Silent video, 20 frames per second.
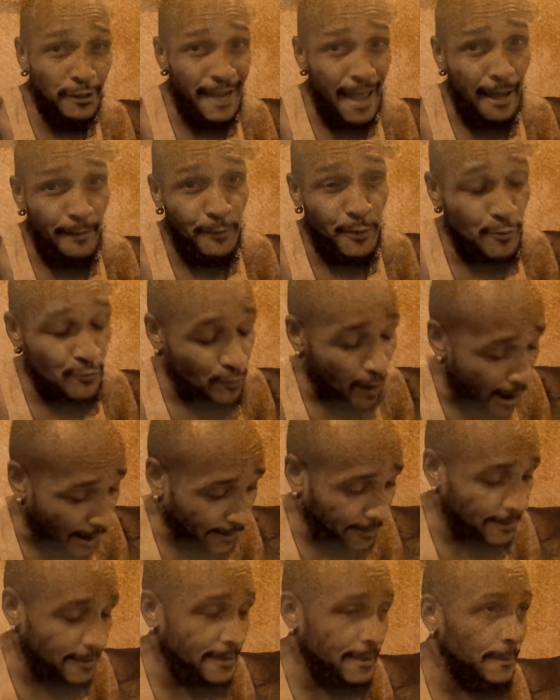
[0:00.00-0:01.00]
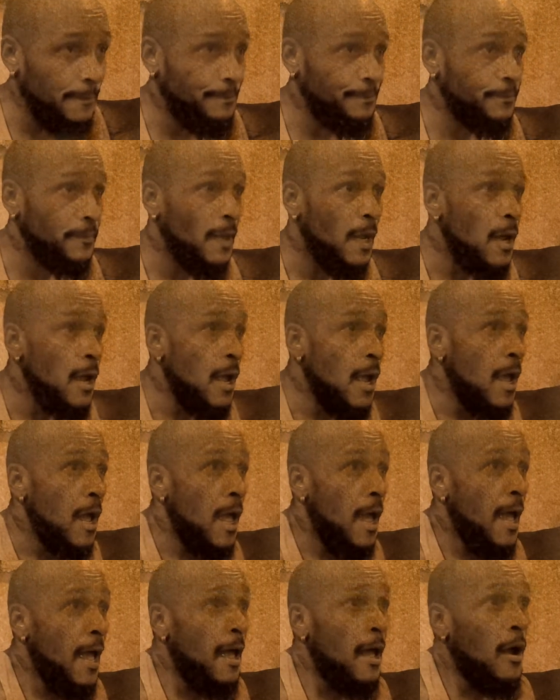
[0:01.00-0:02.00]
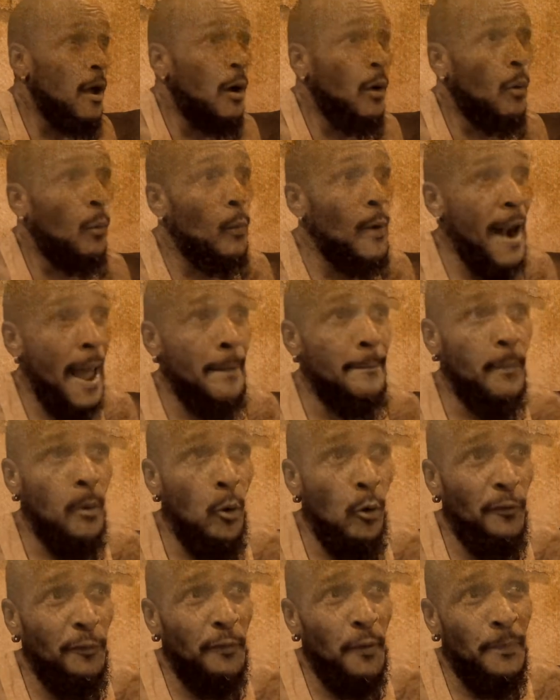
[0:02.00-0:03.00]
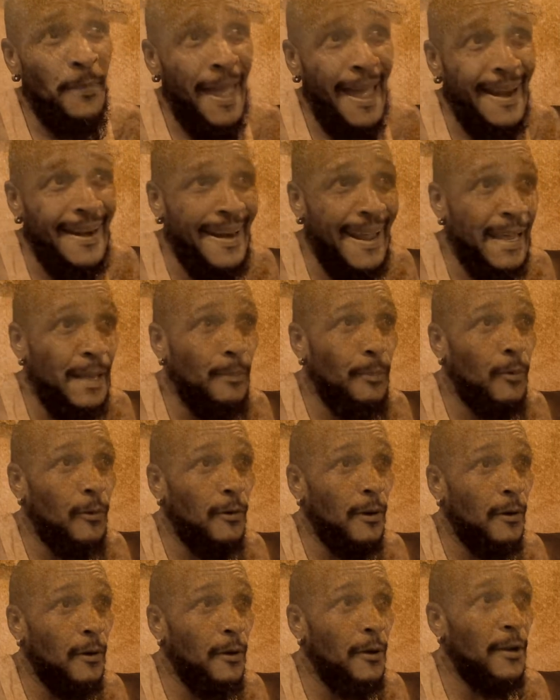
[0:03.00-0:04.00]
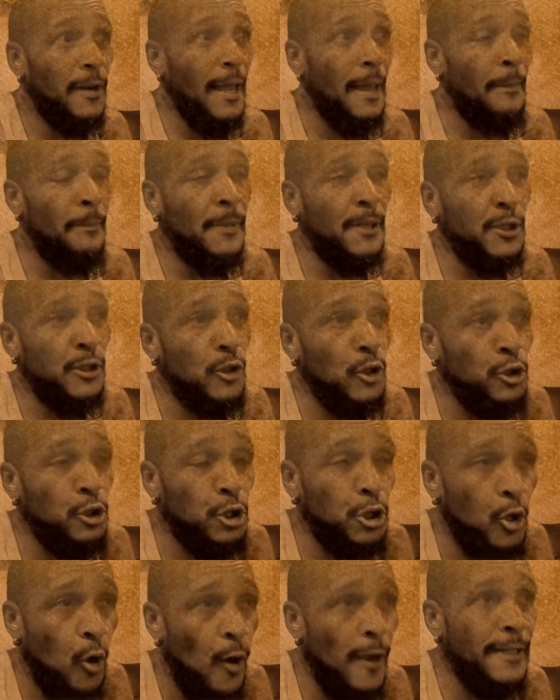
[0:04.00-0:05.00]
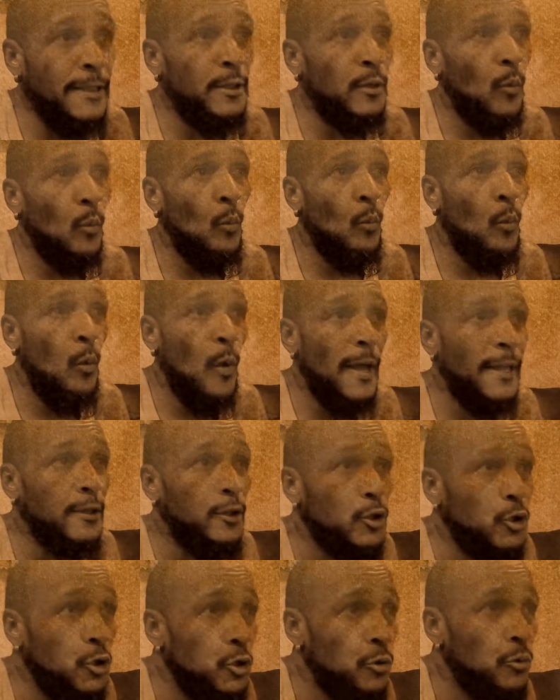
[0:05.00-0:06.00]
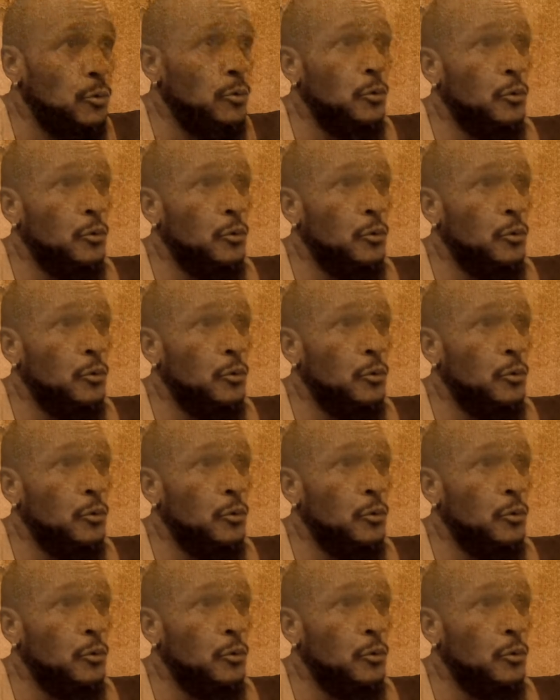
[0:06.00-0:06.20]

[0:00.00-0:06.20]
Avenue Rockers. When I moved from that neighborhood and Mr. Joint went to